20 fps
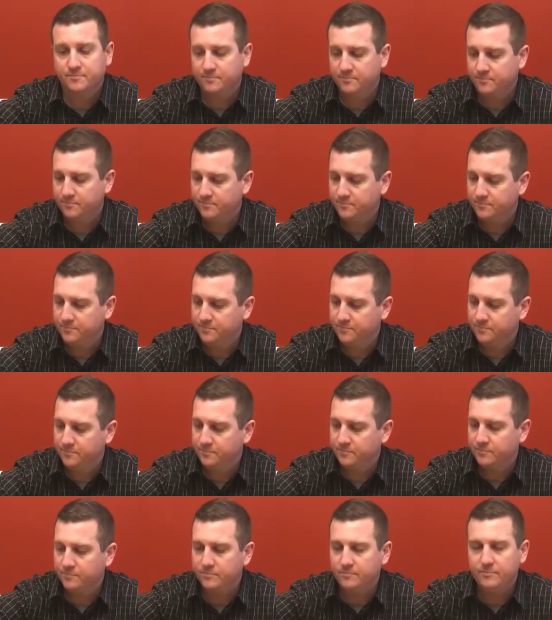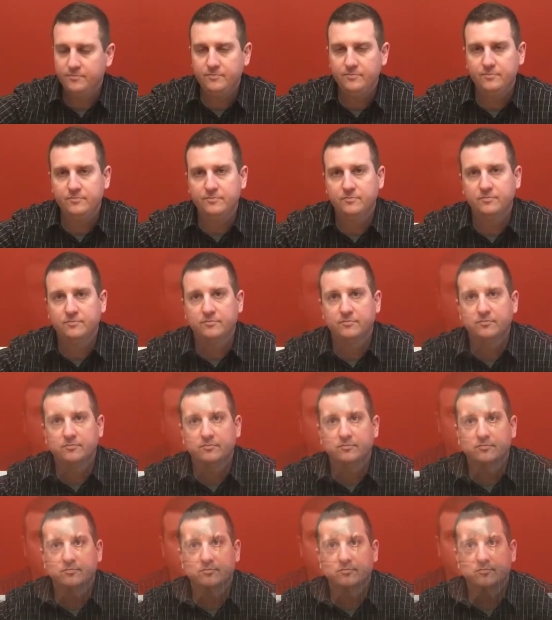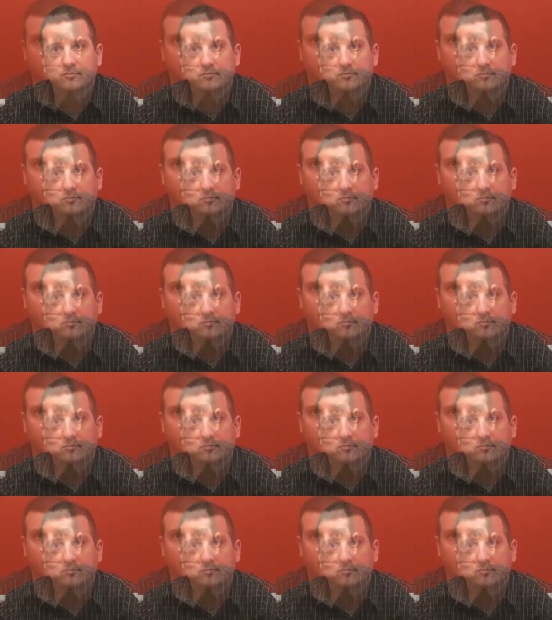Nothing is said.